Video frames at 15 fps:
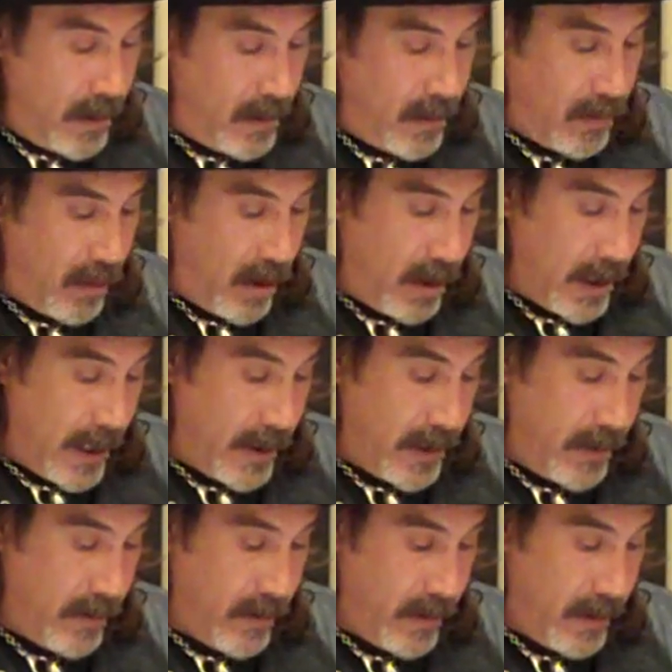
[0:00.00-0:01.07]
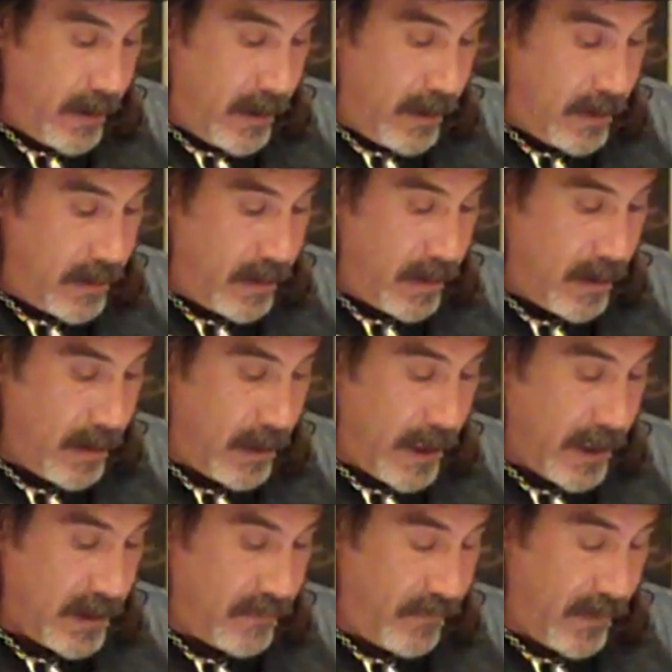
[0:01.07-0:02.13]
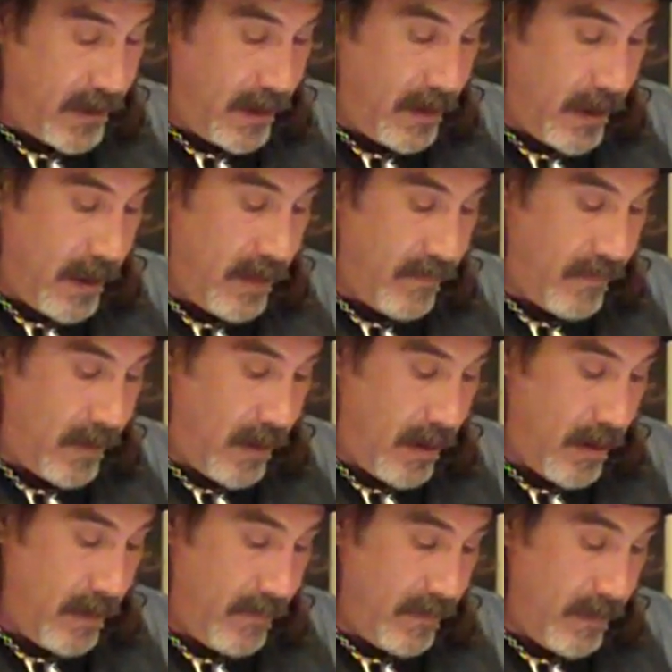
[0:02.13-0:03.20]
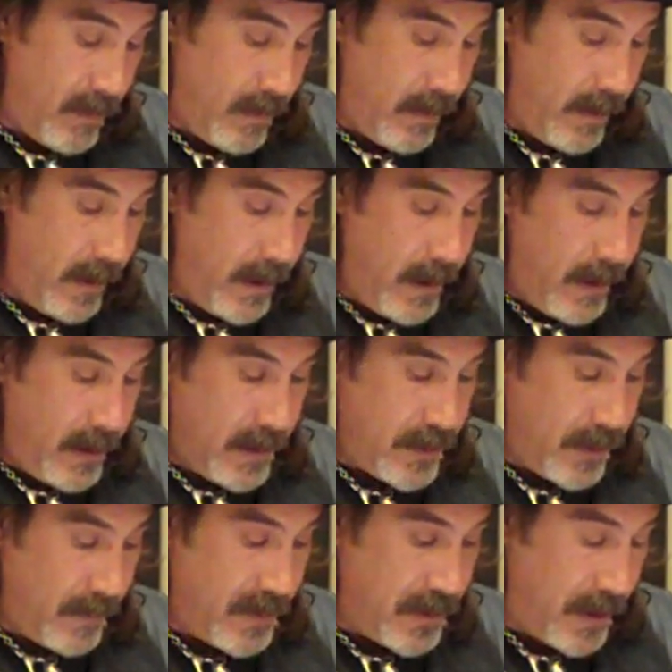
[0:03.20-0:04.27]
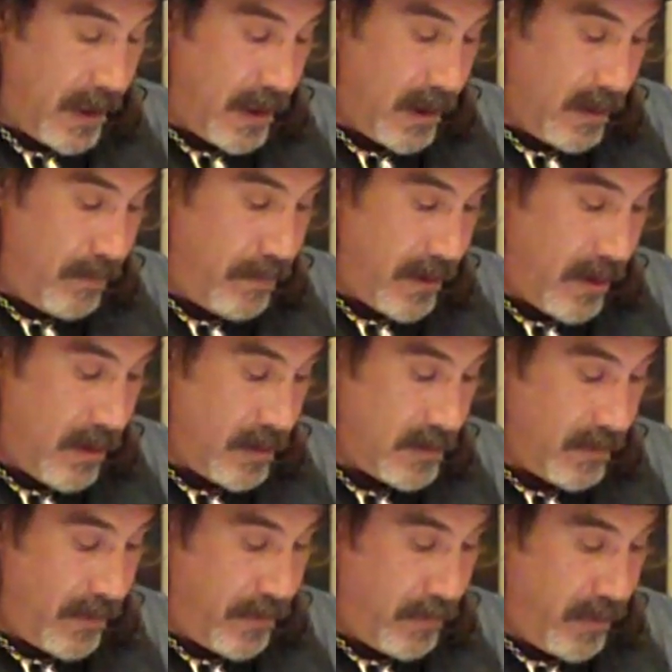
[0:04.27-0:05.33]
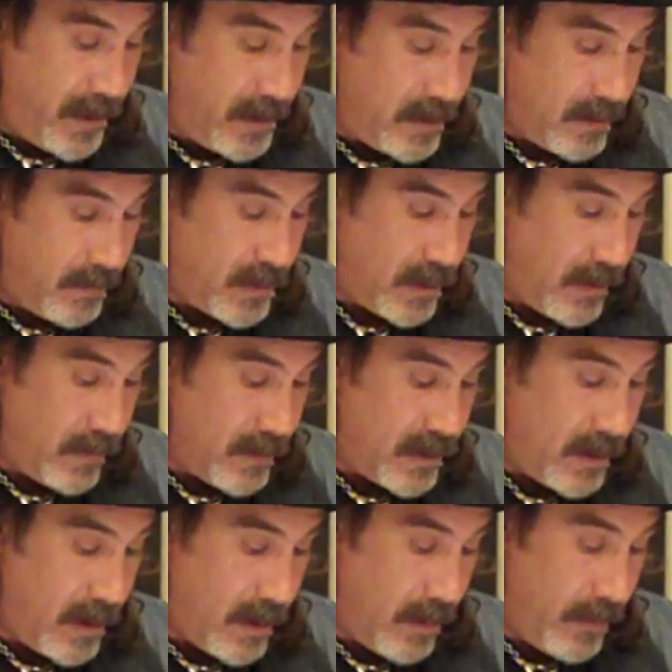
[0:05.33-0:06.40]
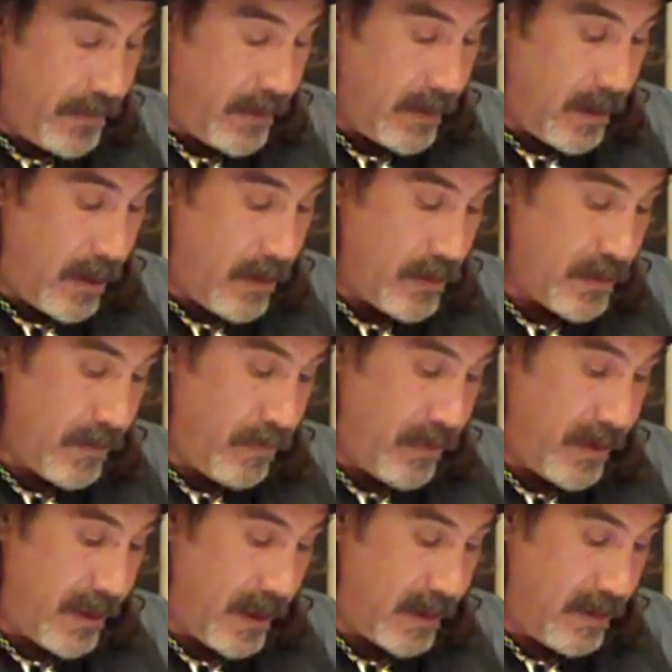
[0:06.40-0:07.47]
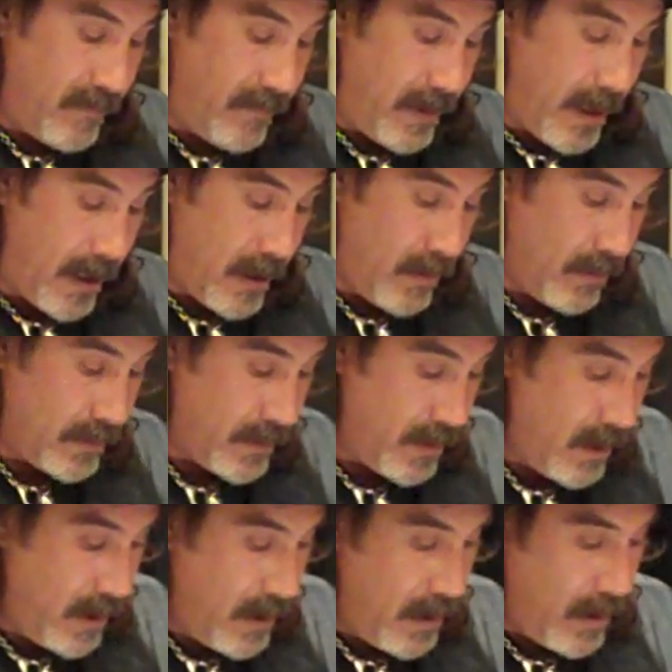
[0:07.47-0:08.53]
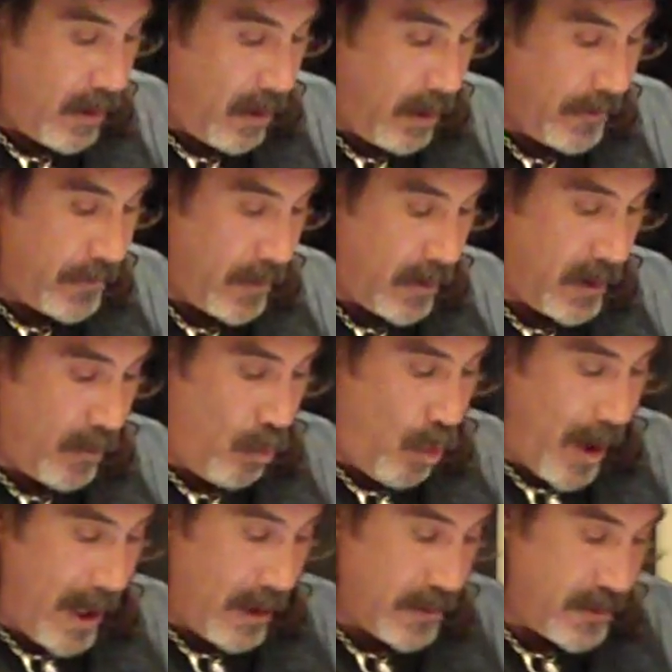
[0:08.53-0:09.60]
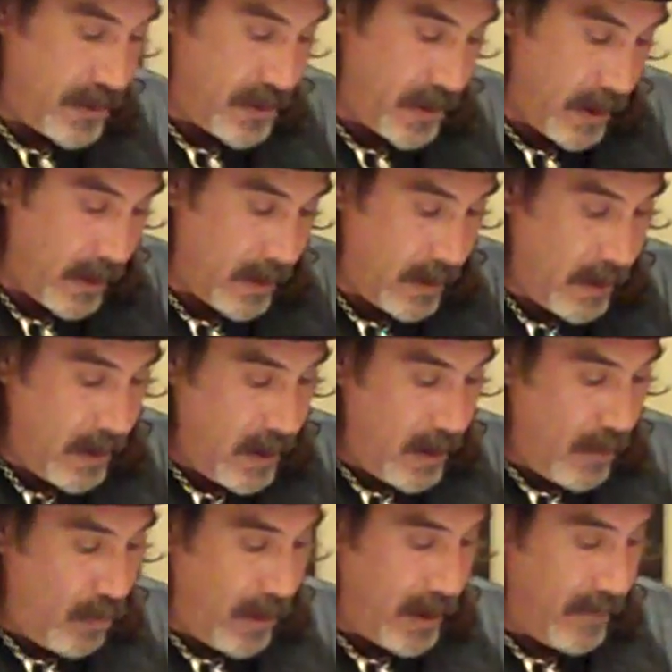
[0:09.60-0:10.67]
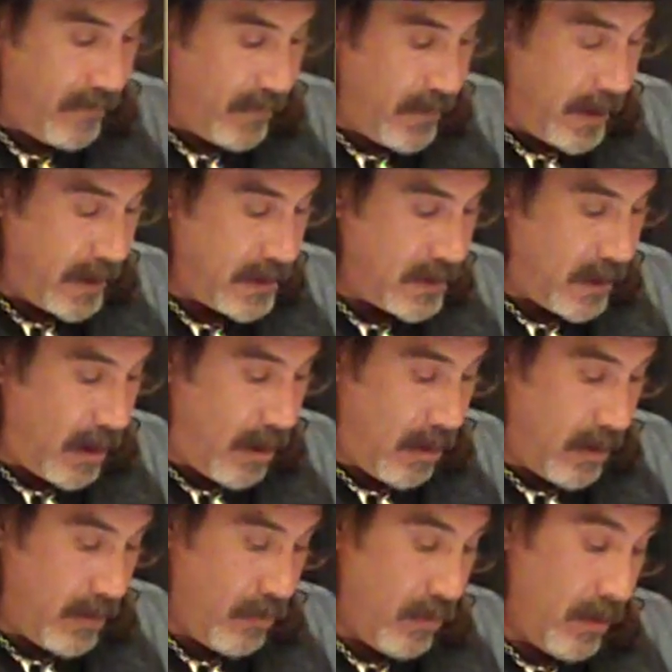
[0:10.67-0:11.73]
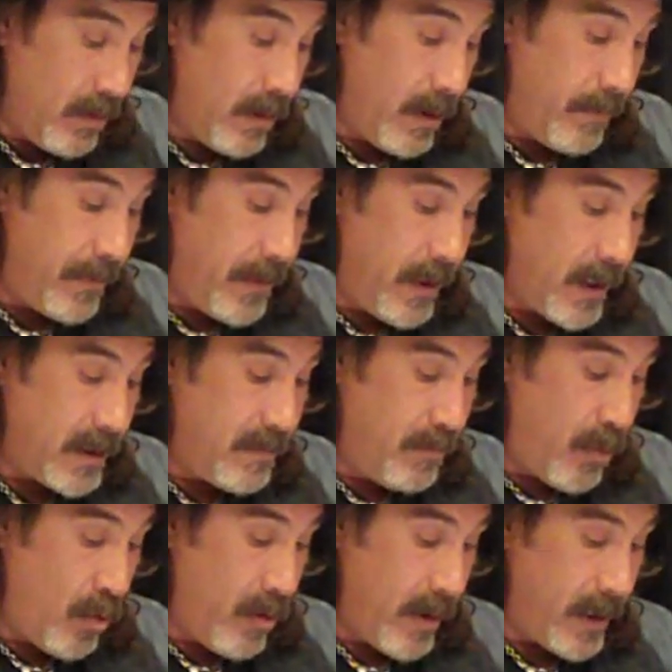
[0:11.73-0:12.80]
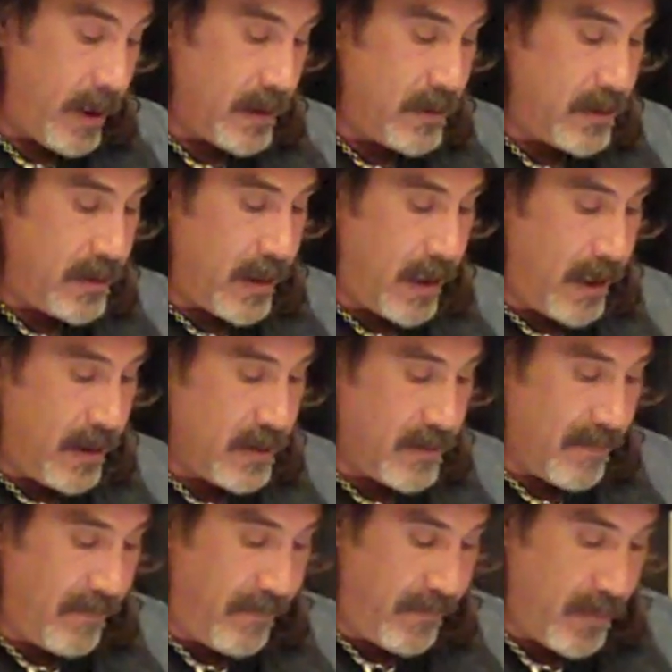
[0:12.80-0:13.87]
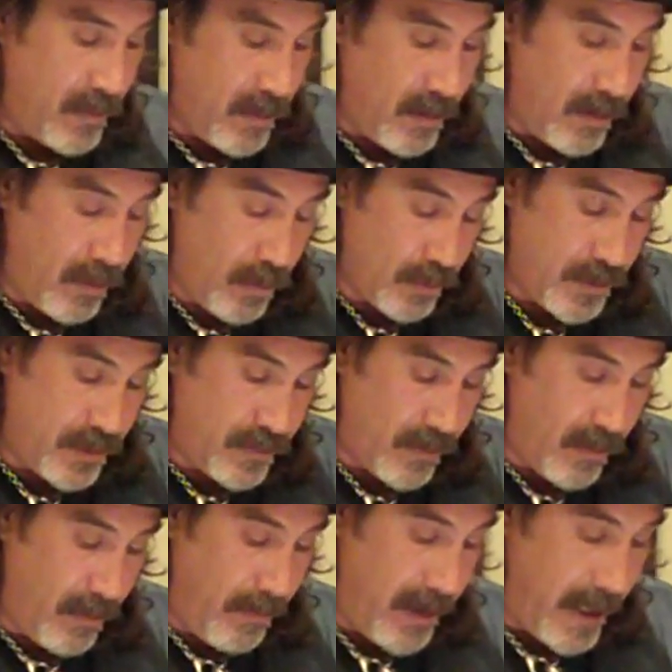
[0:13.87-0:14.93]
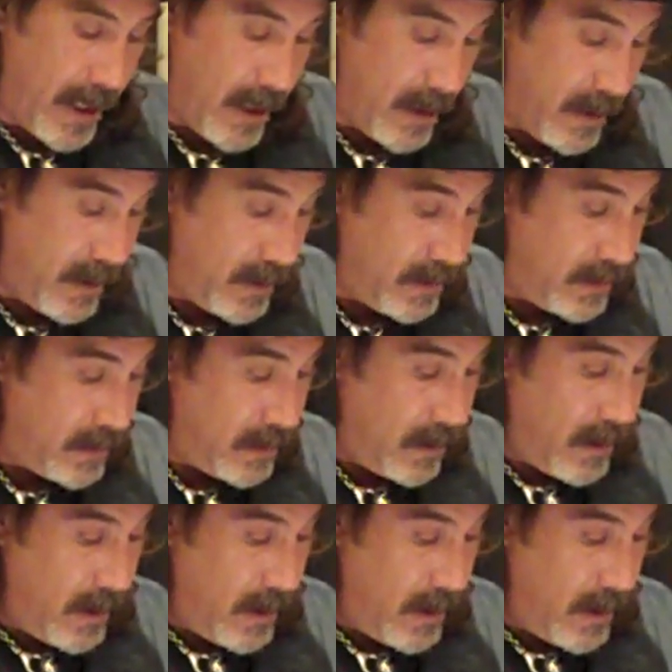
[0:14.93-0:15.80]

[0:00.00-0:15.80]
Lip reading: They're all out here tonight, last fucking night of carnival. Some standing in pairs or threesomes, others huddled in larger protective gaggles, all talking wild shit, waiting for the next car to roll up, the next boring exchange of feudal host-roll banalities.